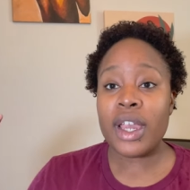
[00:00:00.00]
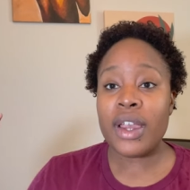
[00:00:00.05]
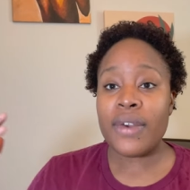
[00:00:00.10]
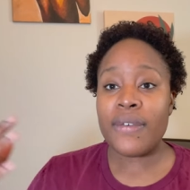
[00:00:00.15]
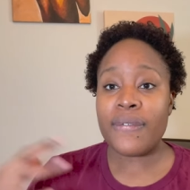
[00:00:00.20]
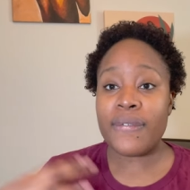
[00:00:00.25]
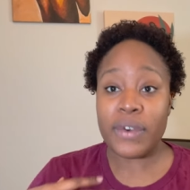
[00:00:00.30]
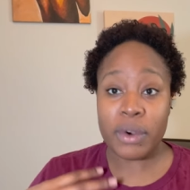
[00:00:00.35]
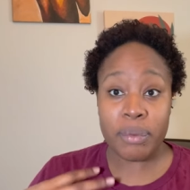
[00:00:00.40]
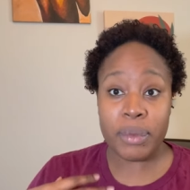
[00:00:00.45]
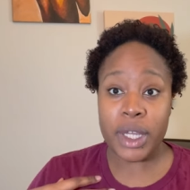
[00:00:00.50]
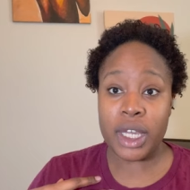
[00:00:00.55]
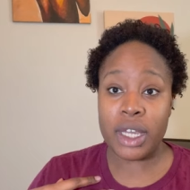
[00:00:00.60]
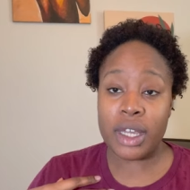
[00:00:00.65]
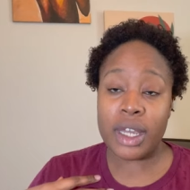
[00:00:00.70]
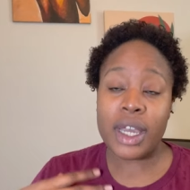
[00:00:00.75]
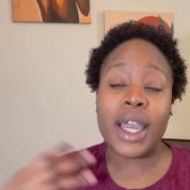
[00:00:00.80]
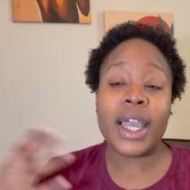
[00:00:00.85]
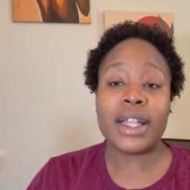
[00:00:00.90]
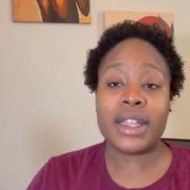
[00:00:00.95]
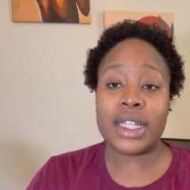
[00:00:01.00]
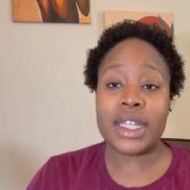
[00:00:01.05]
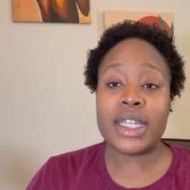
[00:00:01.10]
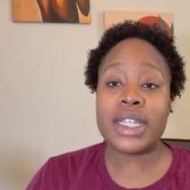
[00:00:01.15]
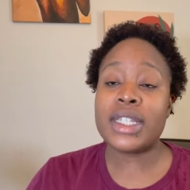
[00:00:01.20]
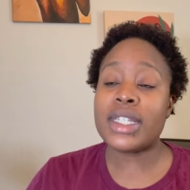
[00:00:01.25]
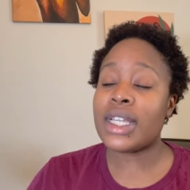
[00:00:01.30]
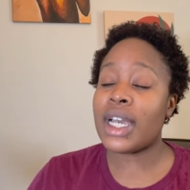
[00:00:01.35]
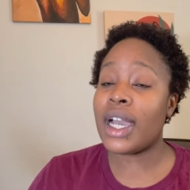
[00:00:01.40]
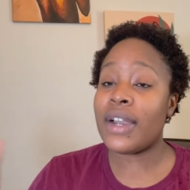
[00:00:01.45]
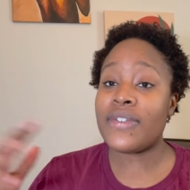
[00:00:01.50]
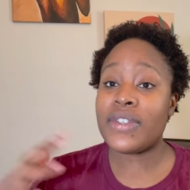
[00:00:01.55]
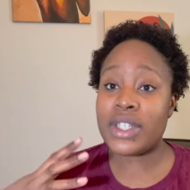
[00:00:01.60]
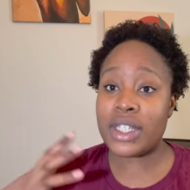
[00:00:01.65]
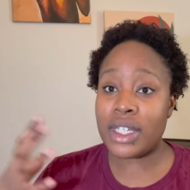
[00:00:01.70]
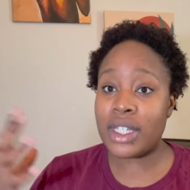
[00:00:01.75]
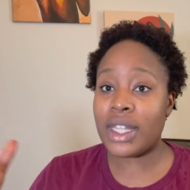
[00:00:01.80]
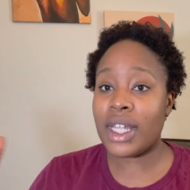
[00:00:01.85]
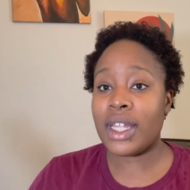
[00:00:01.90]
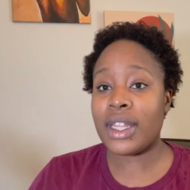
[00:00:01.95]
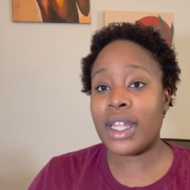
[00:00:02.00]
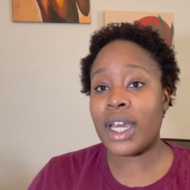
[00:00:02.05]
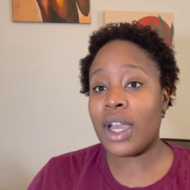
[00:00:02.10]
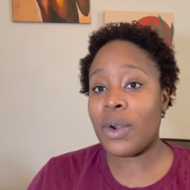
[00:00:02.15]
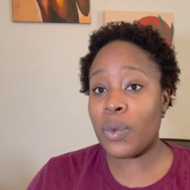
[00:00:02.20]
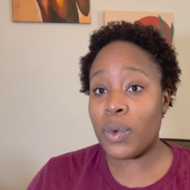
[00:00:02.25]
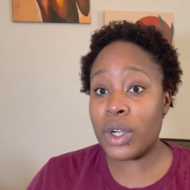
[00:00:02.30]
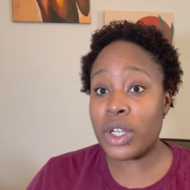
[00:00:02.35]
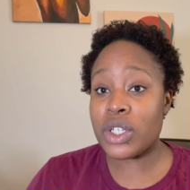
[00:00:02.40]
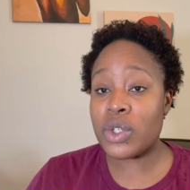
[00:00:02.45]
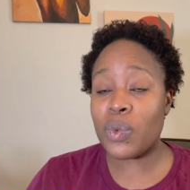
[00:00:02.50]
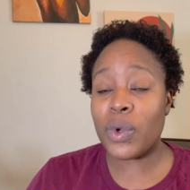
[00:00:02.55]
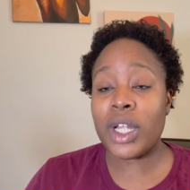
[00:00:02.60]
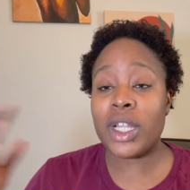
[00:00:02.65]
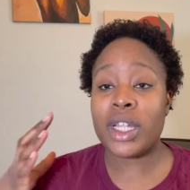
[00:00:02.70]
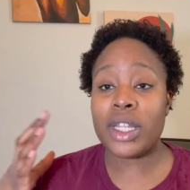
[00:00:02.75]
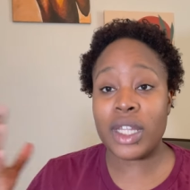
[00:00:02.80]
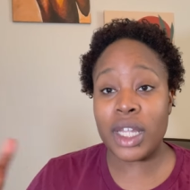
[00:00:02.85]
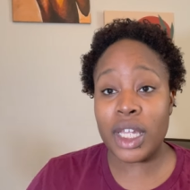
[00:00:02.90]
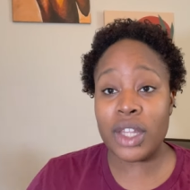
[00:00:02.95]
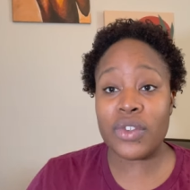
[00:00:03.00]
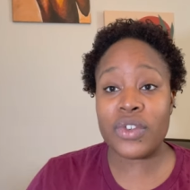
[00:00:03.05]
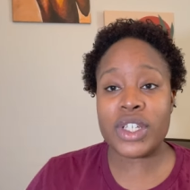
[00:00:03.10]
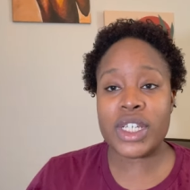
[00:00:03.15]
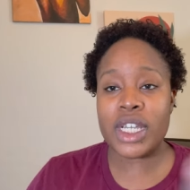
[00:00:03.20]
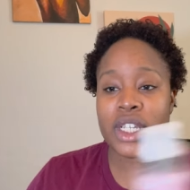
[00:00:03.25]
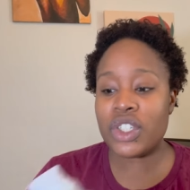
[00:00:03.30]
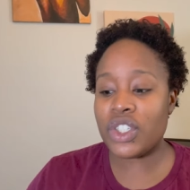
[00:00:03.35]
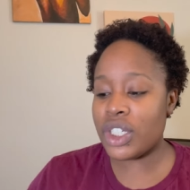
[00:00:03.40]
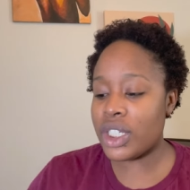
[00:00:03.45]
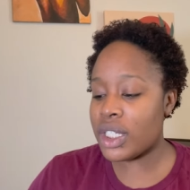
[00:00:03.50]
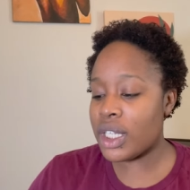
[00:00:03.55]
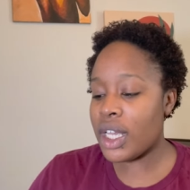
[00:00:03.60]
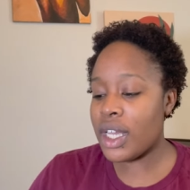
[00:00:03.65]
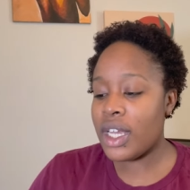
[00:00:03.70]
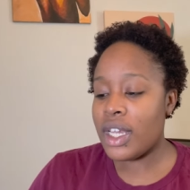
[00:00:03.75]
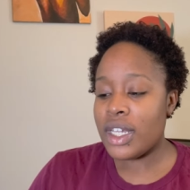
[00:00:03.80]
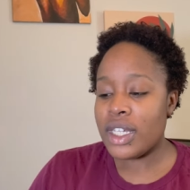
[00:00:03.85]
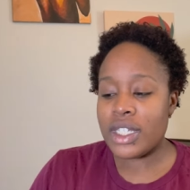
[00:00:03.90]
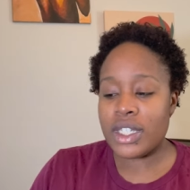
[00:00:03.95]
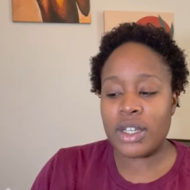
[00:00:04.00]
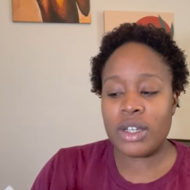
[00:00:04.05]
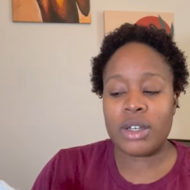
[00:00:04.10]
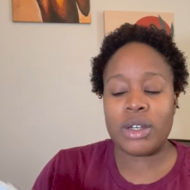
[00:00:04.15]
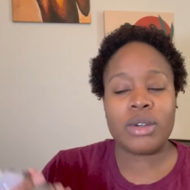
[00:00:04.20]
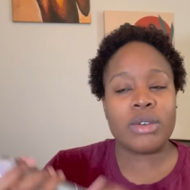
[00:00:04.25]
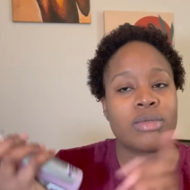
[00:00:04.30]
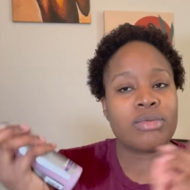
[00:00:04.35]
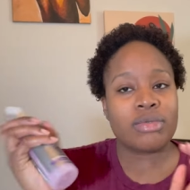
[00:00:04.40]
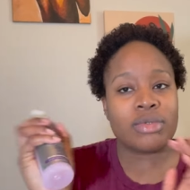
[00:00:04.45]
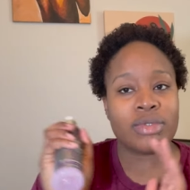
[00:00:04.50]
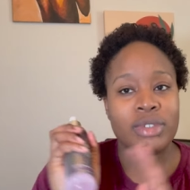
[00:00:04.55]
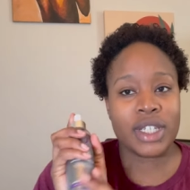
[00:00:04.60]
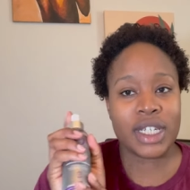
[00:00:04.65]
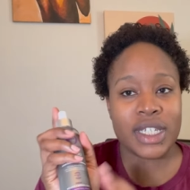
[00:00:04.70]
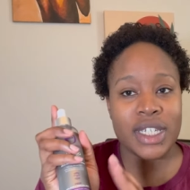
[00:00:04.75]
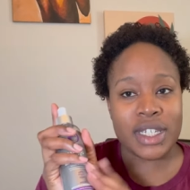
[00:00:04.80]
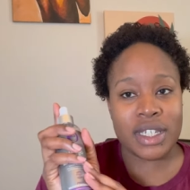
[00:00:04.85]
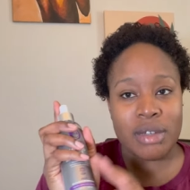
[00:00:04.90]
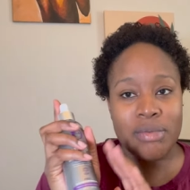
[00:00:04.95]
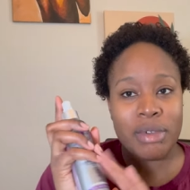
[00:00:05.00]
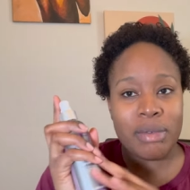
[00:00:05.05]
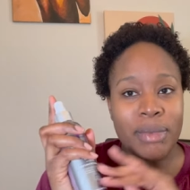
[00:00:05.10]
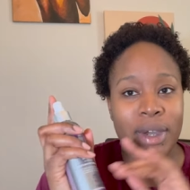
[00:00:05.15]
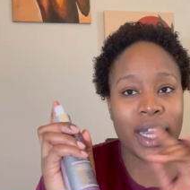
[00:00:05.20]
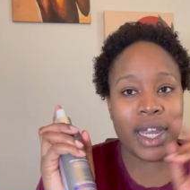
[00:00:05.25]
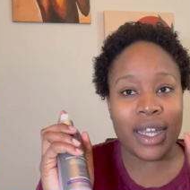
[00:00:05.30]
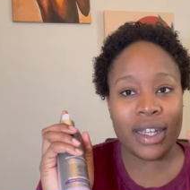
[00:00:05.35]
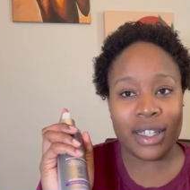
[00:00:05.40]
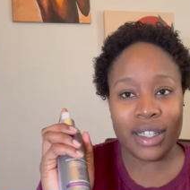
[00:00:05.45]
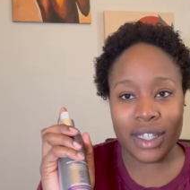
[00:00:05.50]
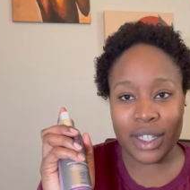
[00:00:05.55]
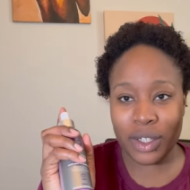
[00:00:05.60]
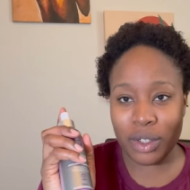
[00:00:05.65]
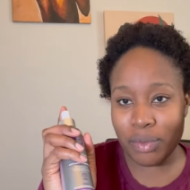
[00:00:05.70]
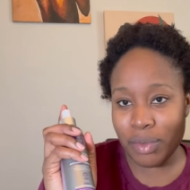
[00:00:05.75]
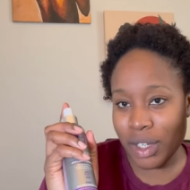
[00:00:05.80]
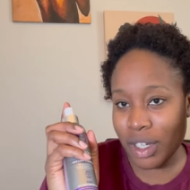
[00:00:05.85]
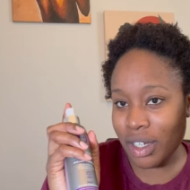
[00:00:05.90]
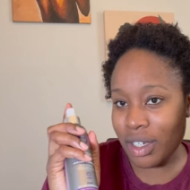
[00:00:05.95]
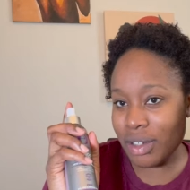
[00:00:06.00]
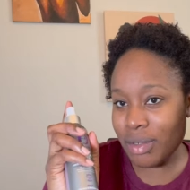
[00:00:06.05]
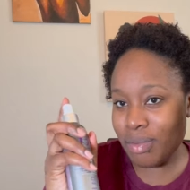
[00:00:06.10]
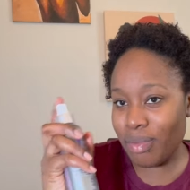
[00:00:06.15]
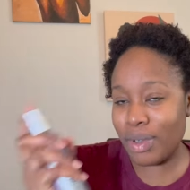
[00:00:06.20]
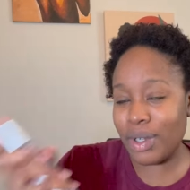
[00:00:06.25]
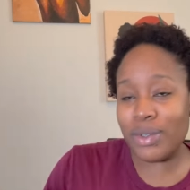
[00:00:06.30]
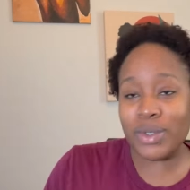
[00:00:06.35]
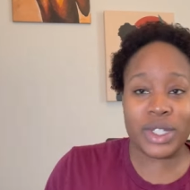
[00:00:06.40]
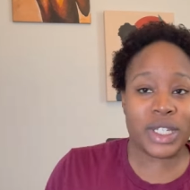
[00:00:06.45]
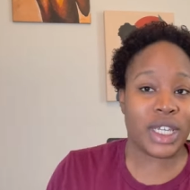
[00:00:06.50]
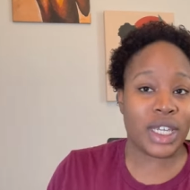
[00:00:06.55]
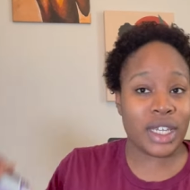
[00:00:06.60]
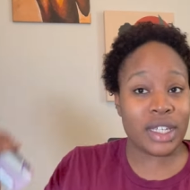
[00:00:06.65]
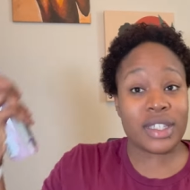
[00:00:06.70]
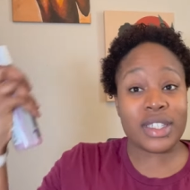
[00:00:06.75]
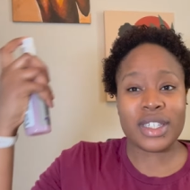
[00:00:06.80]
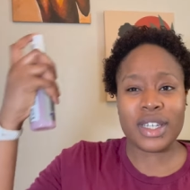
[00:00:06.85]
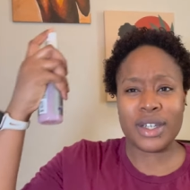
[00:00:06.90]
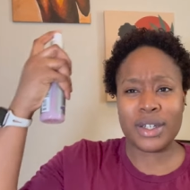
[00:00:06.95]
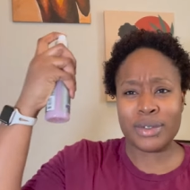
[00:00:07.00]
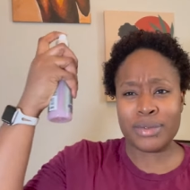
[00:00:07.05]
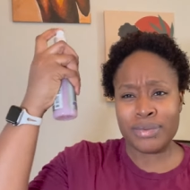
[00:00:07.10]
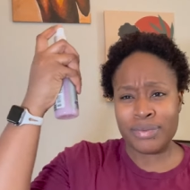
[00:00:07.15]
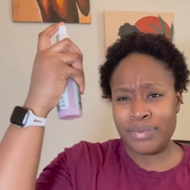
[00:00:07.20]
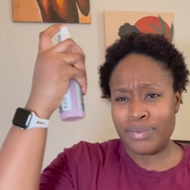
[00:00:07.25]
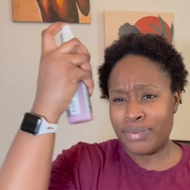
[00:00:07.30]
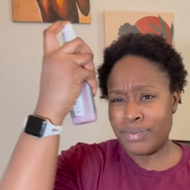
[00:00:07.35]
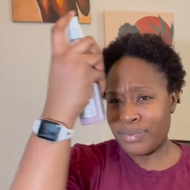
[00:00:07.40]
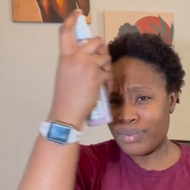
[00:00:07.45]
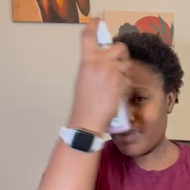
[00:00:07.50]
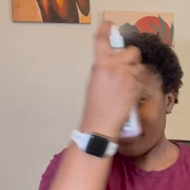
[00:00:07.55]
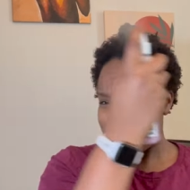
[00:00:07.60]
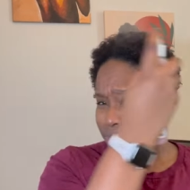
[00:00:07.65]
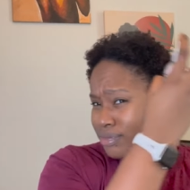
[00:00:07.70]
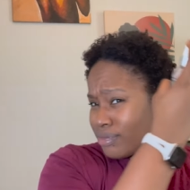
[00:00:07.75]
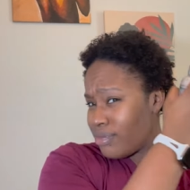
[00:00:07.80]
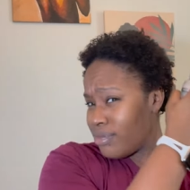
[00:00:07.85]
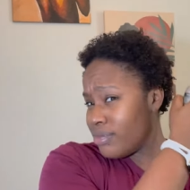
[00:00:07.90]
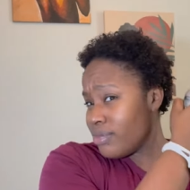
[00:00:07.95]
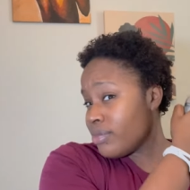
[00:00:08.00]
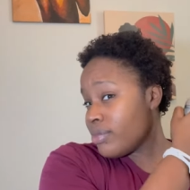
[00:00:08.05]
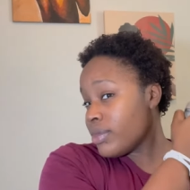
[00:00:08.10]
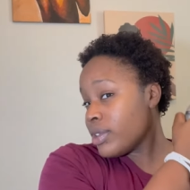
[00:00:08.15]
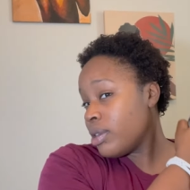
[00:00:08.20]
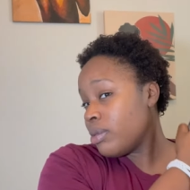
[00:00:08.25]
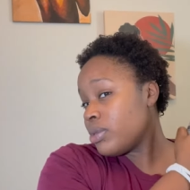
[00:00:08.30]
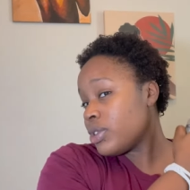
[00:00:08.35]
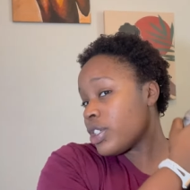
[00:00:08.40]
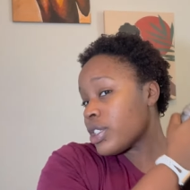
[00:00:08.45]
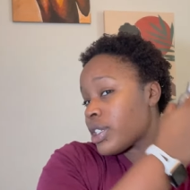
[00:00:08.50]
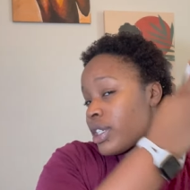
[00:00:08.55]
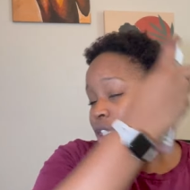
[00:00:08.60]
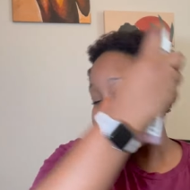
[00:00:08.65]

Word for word: For me, at least, I've seen that that works well in length retention. So this is going to be my little bit of protein. So just going